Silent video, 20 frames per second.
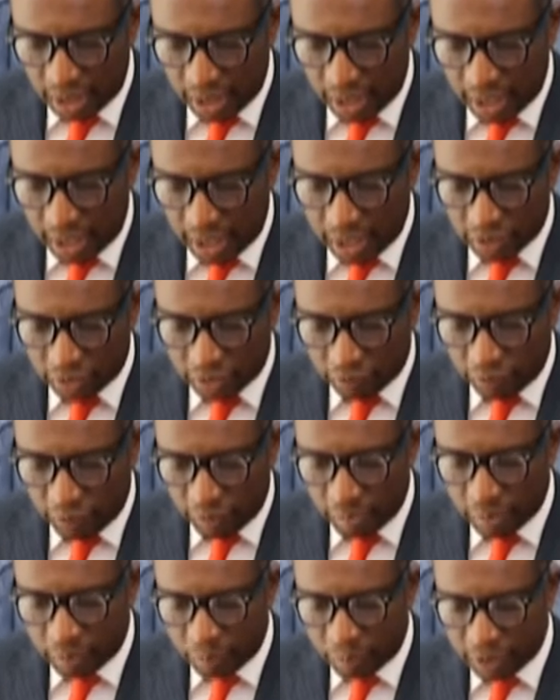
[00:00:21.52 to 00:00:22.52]
He is the
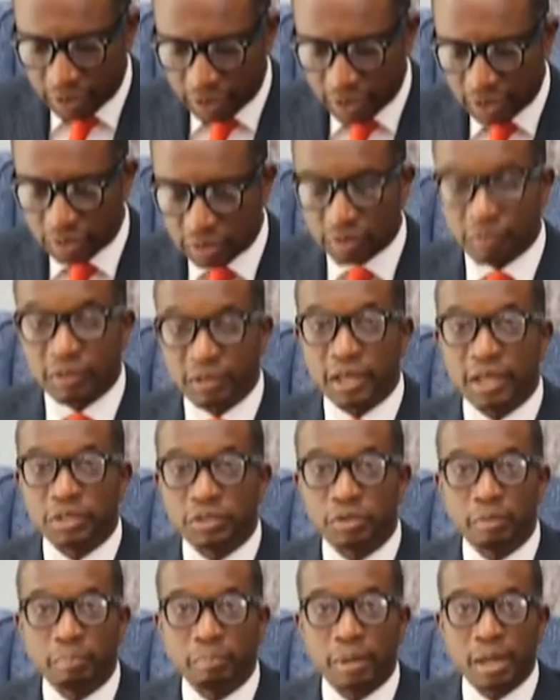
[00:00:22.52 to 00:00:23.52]
former president of the
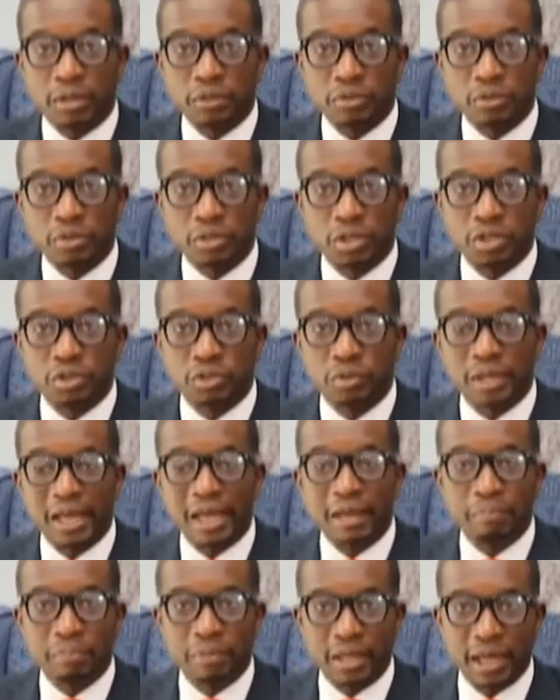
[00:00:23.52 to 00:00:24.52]
Nigerian Bar Association,
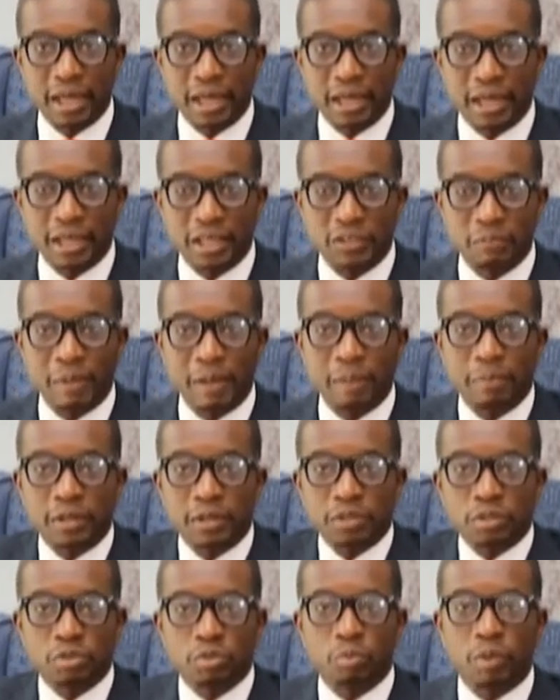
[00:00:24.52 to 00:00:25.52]
NBA. It's my
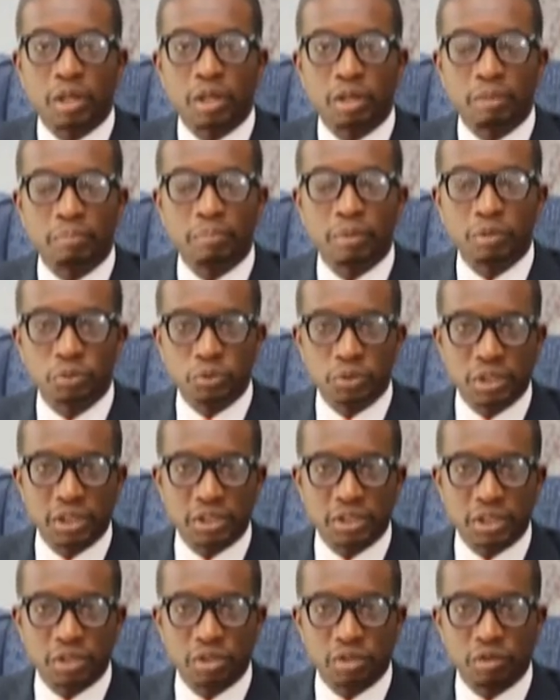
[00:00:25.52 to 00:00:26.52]
pleasure to welcome on
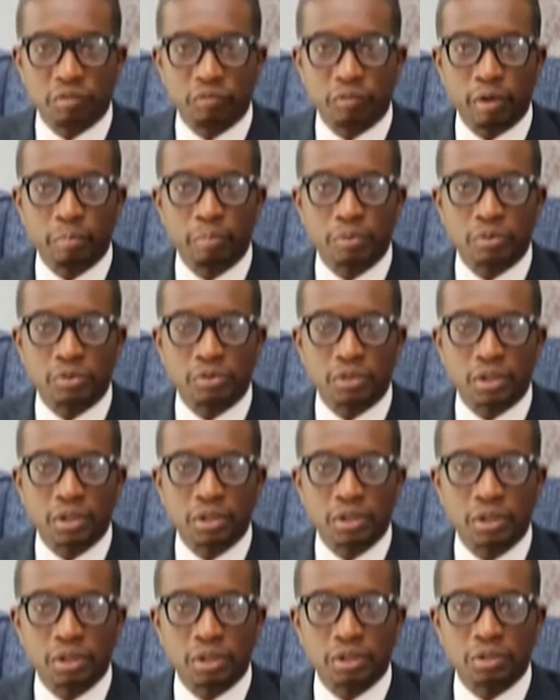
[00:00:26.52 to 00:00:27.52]
today's edition of Rumbles,
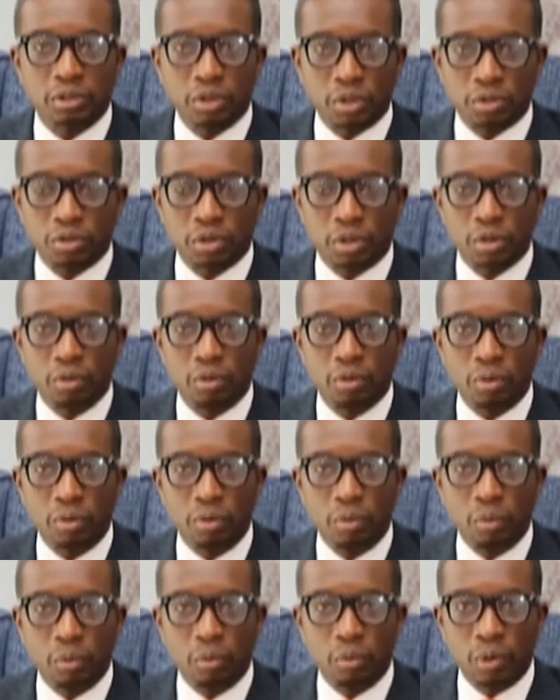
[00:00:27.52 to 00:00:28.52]
Dr.
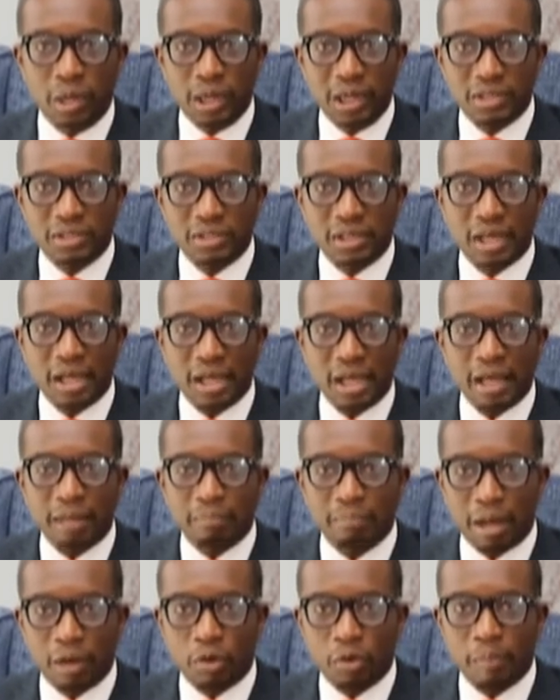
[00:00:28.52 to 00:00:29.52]
Olisa
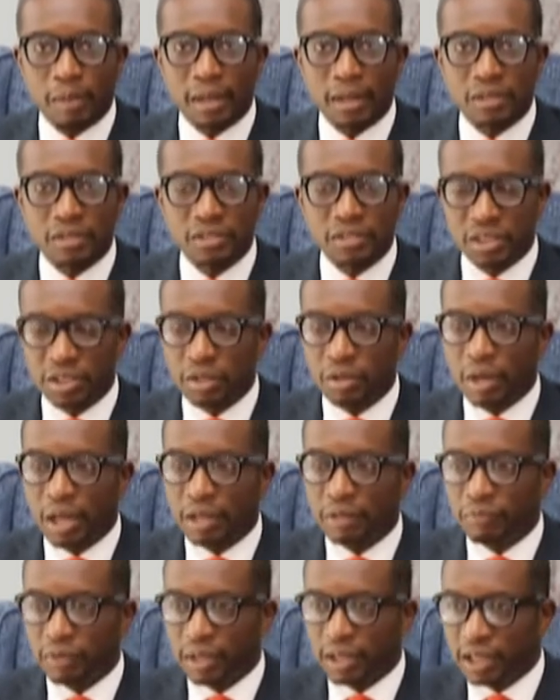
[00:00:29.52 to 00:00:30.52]
Agbakoba, Senior
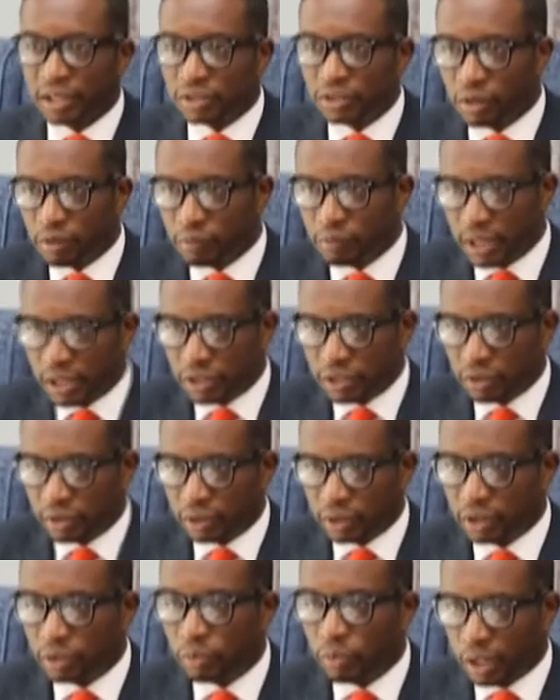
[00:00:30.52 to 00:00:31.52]
Advocate of Nigeria.
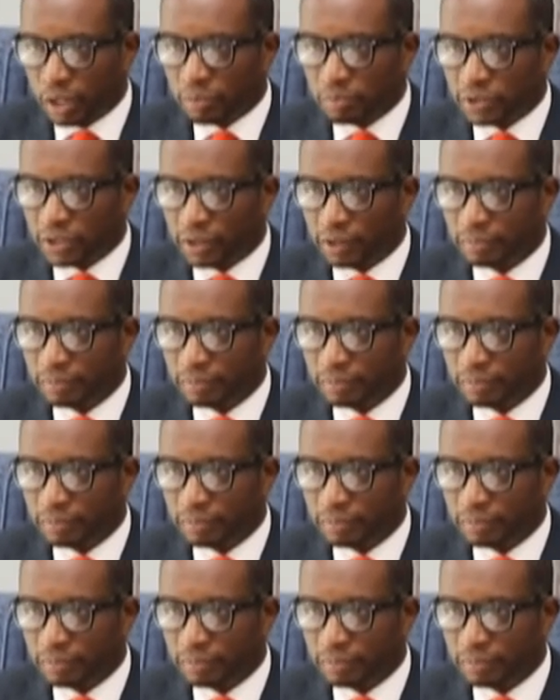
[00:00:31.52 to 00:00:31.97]
You're welcome, sir.